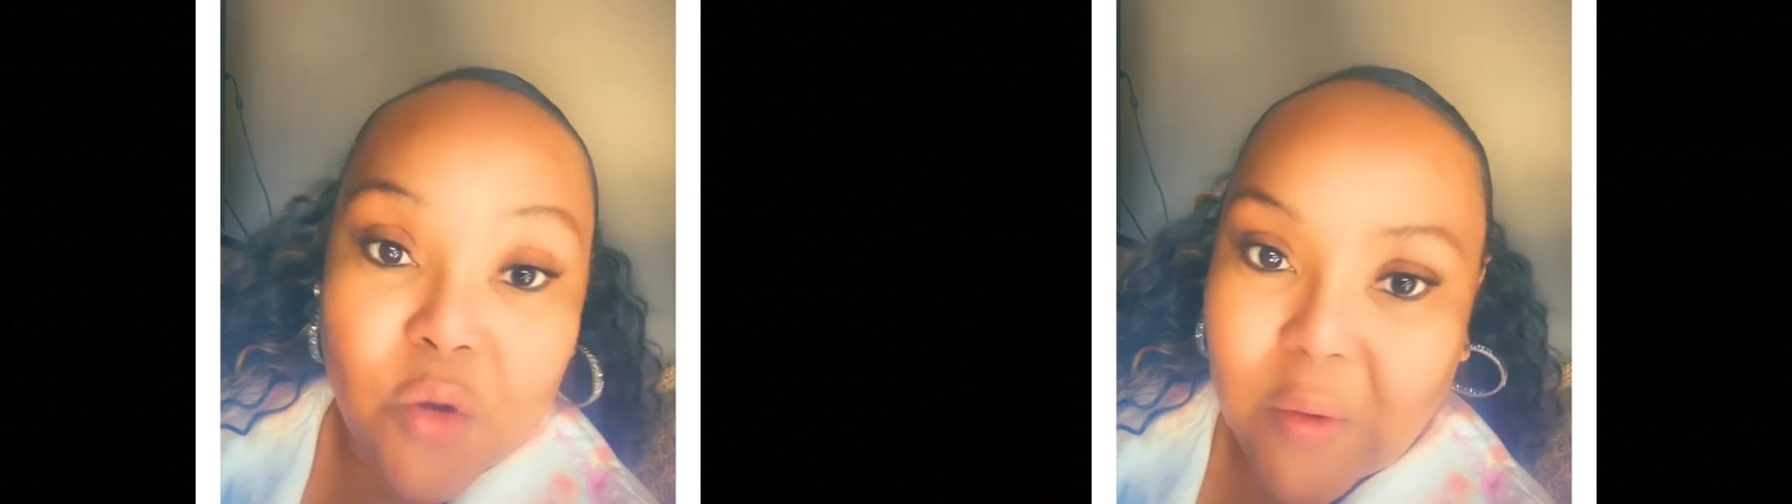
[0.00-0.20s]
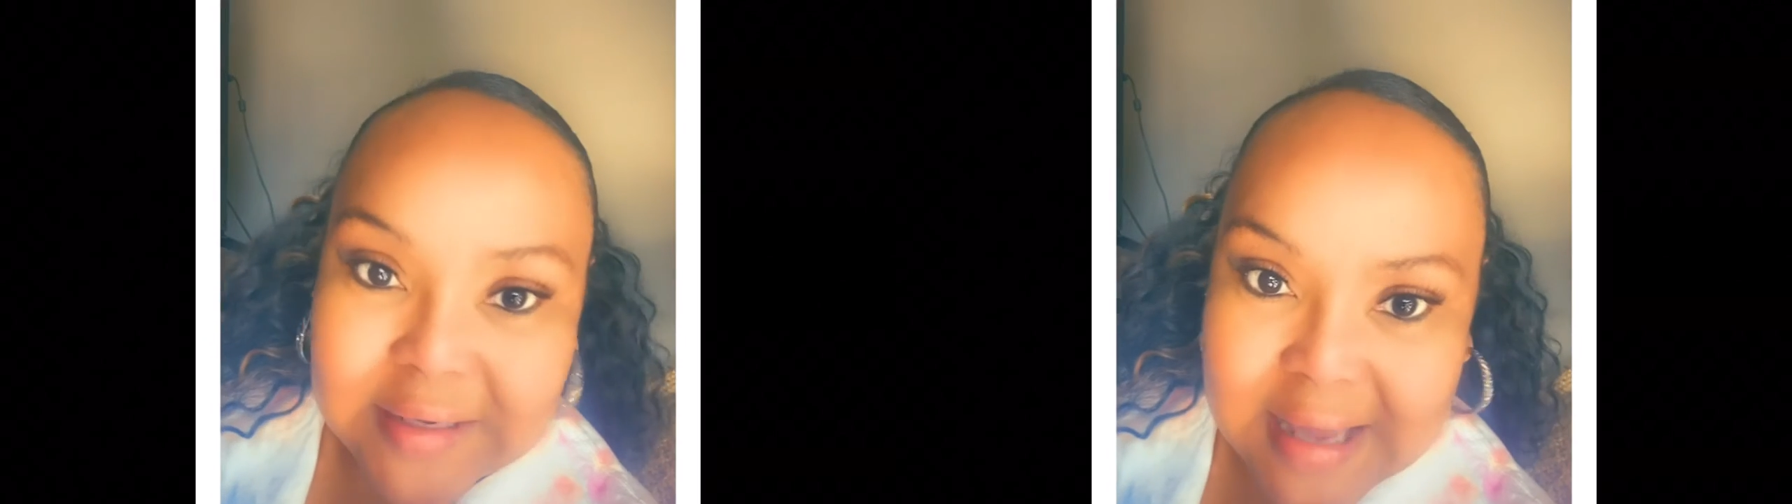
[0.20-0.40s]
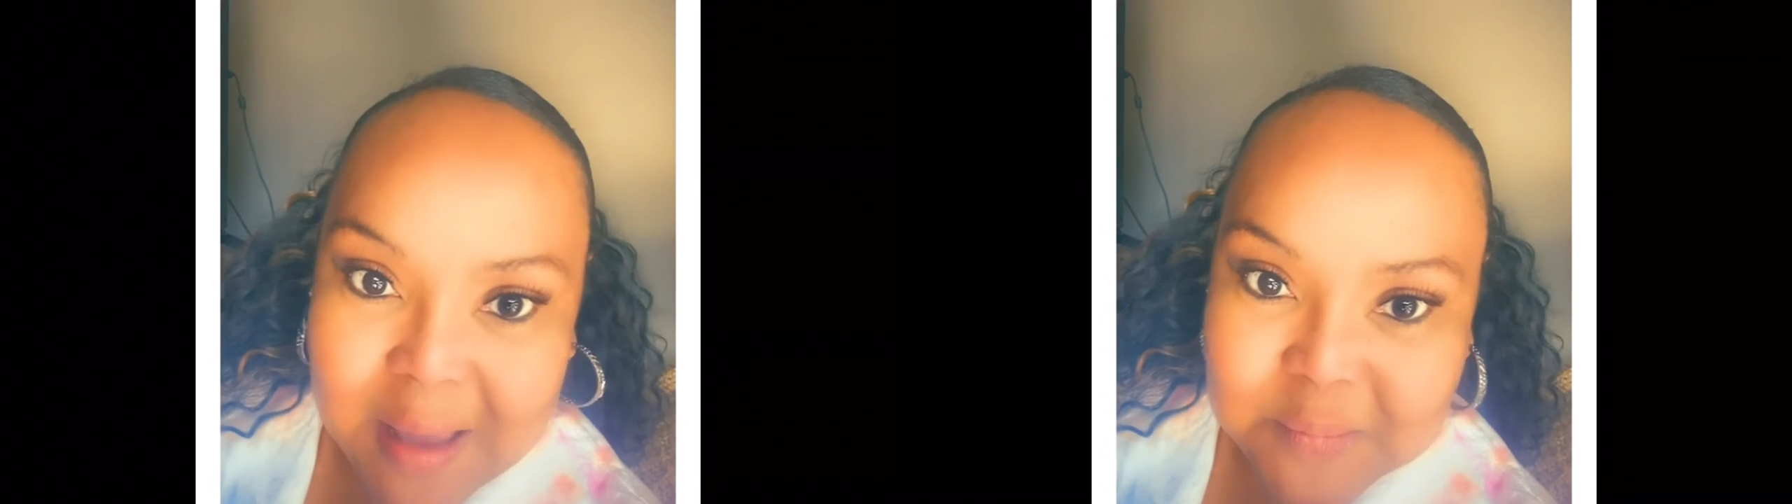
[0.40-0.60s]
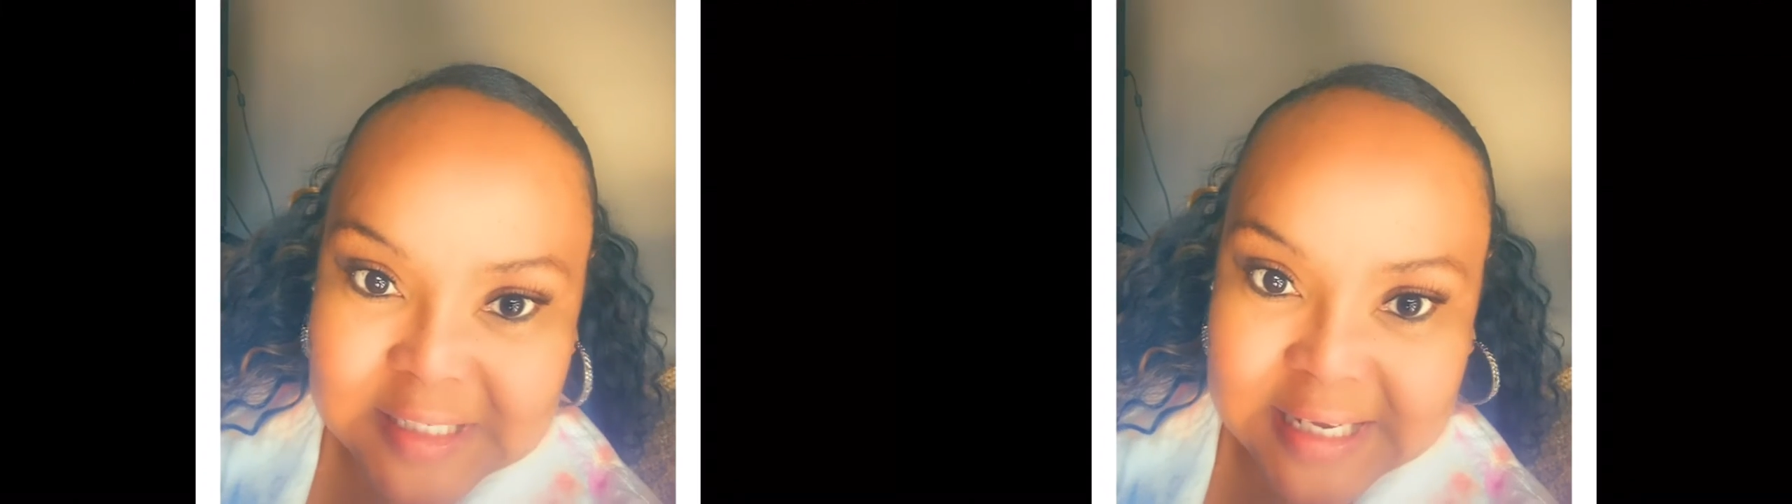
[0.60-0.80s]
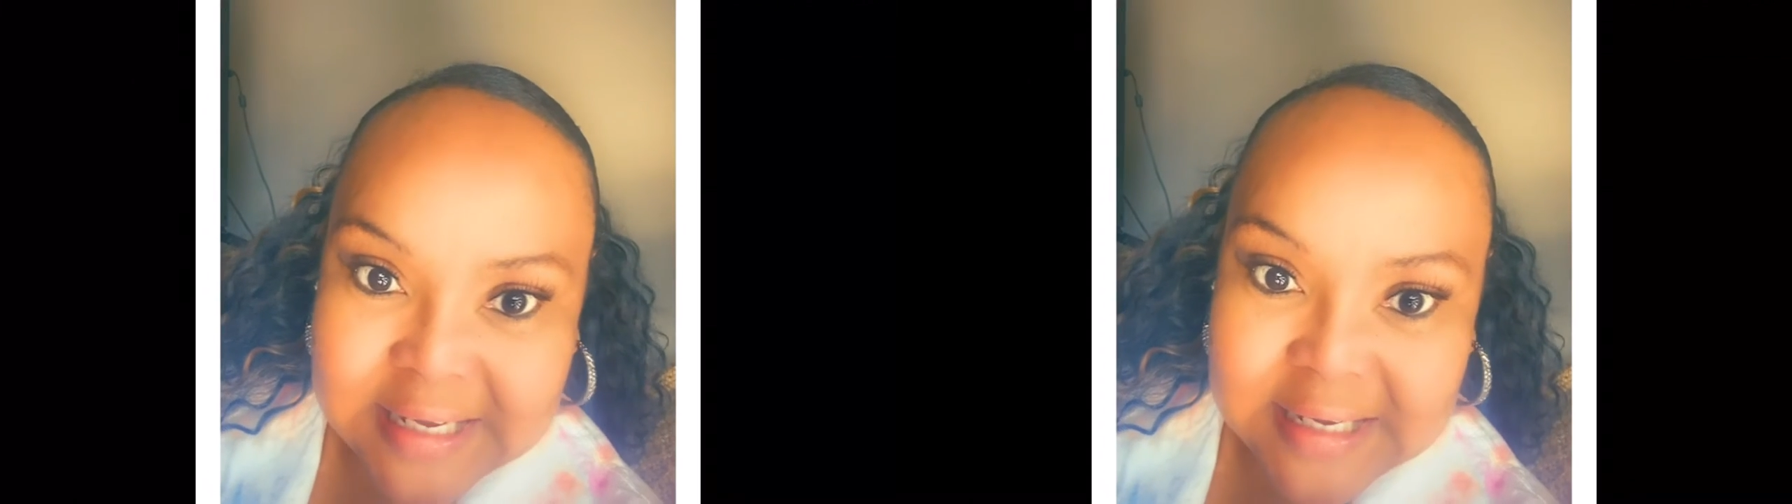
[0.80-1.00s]
comes
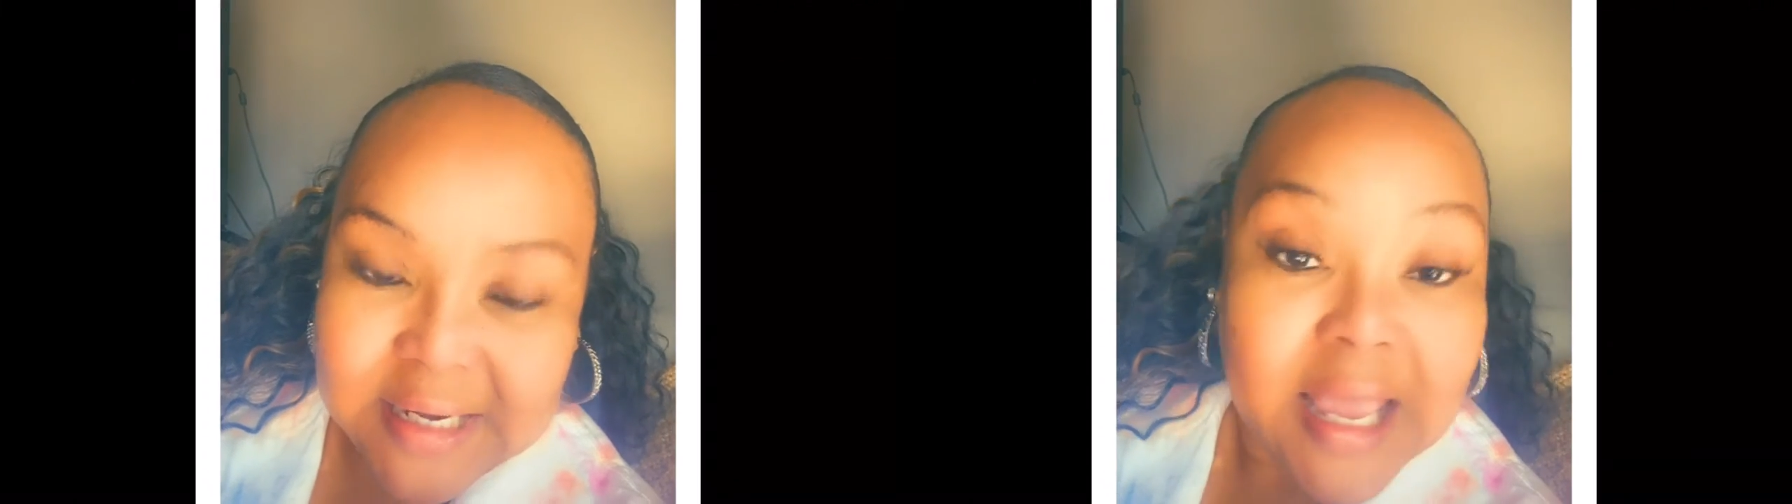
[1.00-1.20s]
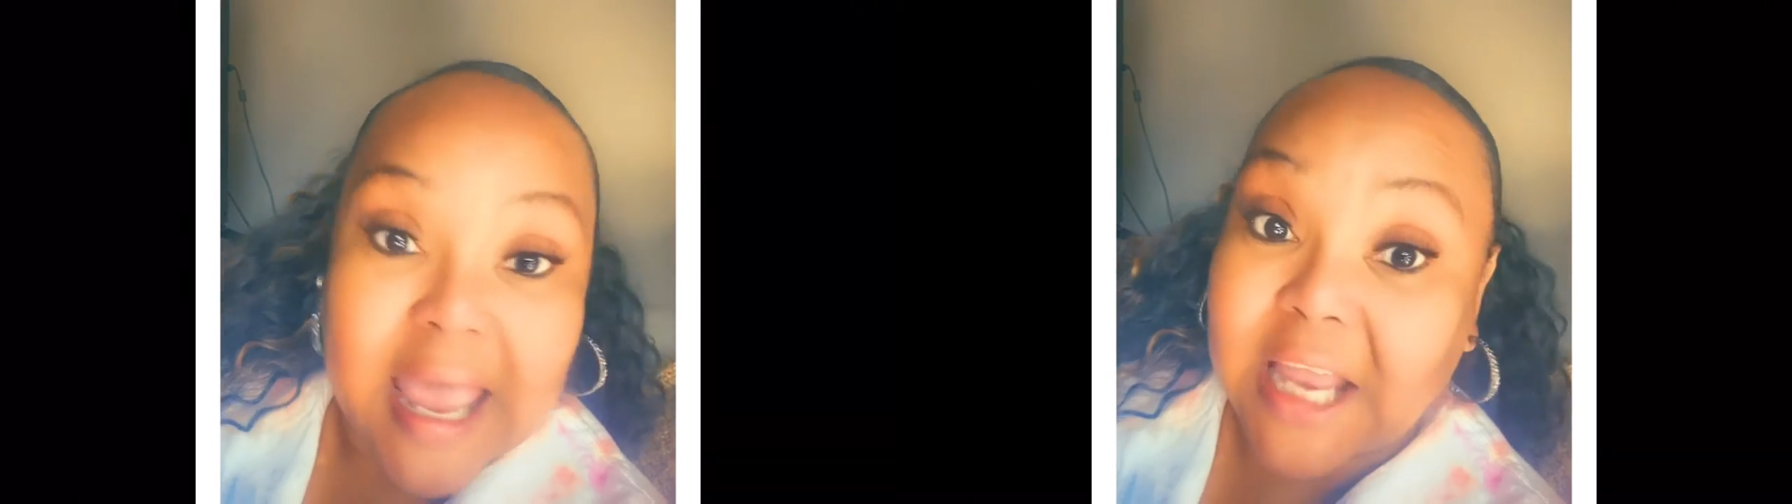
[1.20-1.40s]
in and